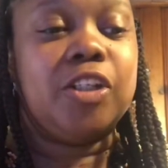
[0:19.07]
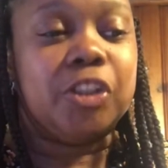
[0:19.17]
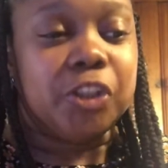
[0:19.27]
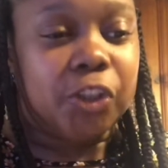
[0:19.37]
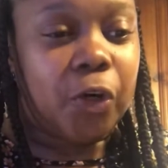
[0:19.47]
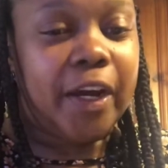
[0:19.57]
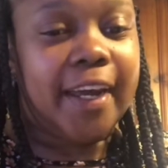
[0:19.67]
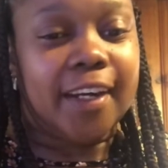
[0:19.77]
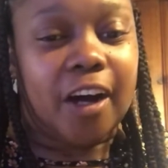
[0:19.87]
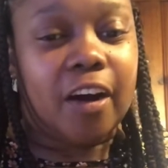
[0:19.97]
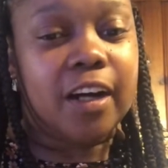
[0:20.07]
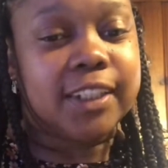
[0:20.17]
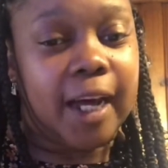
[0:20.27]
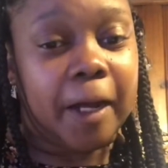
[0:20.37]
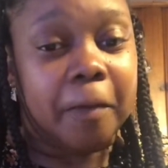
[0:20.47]
Joy in hard
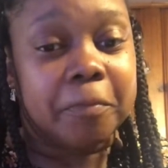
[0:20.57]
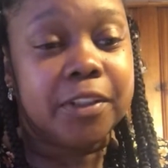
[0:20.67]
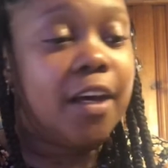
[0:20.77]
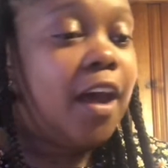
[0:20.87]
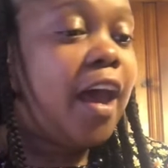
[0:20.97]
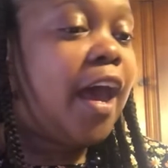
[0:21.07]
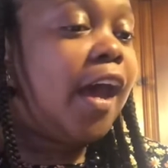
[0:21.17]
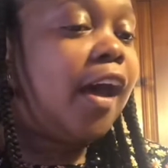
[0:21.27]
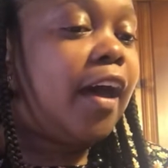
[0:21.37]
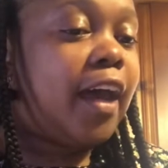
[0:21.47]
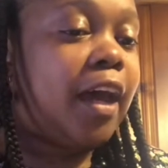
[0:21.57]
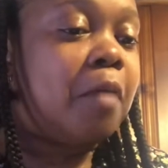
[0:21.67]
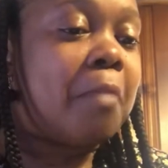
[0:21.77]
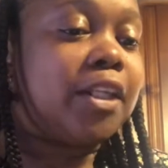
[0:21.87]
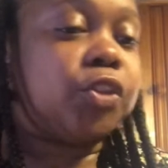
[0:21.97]
times. And
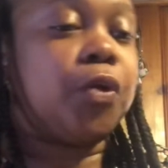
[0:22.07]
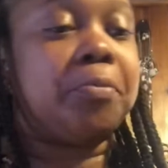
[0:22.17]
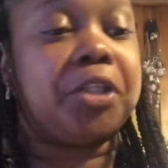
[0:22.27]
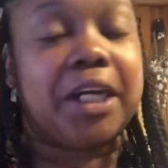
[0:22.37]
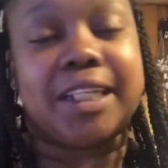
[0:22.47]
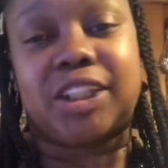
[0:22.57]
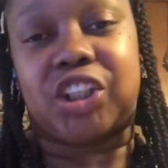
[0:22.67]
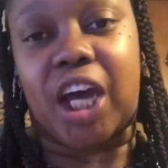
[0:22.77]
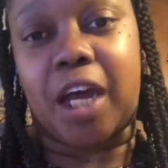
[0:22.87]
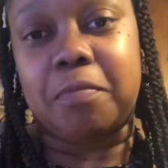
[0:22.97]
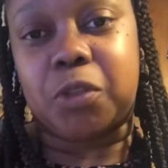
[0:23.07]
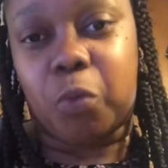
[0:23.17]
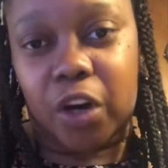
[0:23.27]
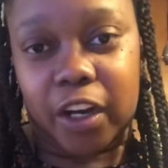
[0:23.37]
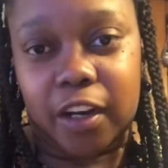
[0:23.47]
my scripture is James
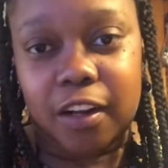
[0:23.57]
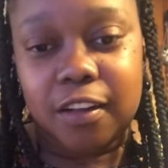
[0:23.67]
1,